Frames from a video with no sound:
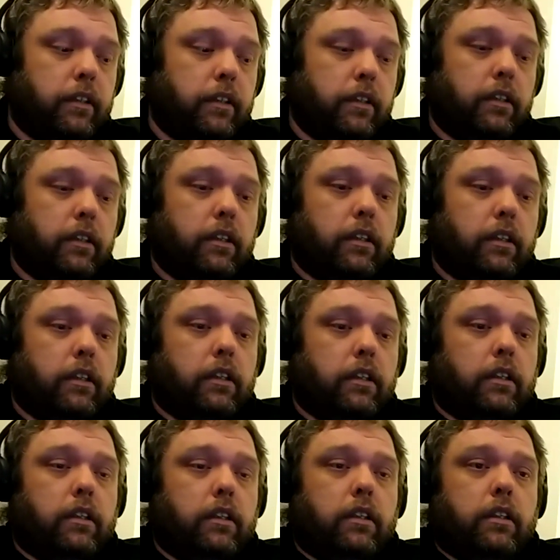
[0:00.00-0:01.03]
Yeah.
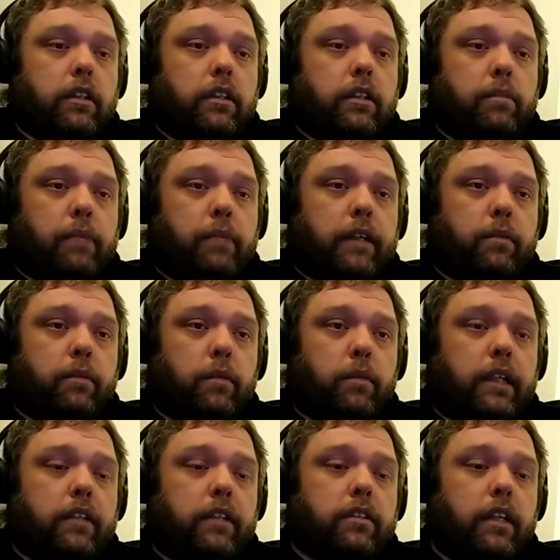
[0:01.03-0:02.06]
Back when I
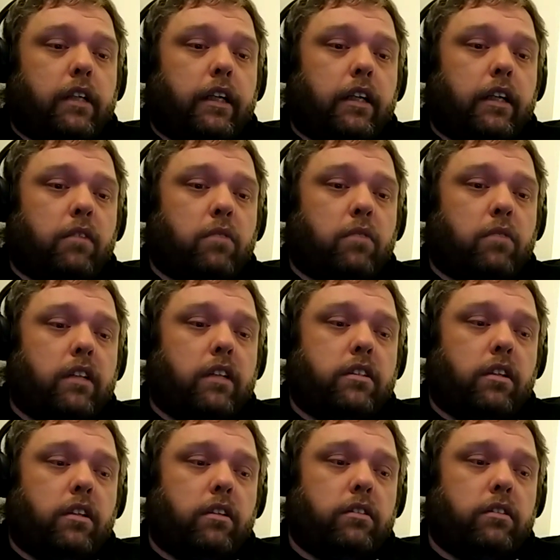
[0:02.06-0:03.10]
used to hang out with rock
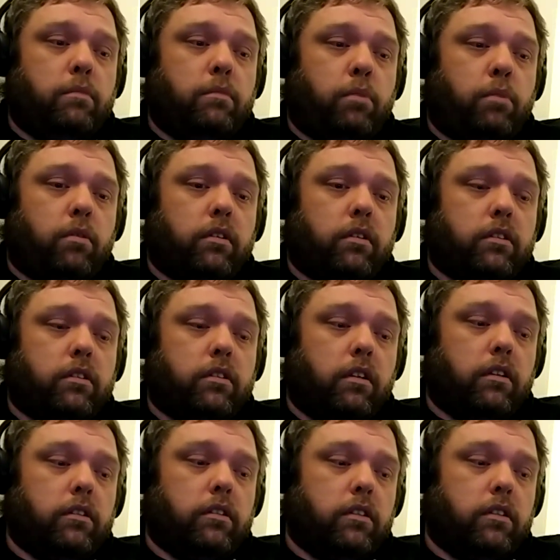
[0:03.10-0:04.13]
stars and porn
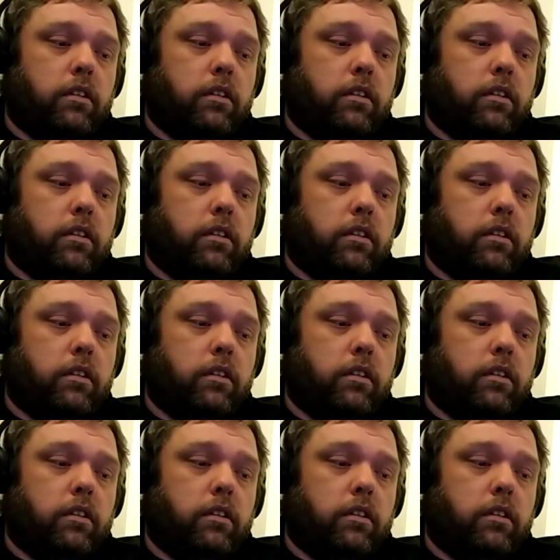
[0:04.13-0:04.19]
stars.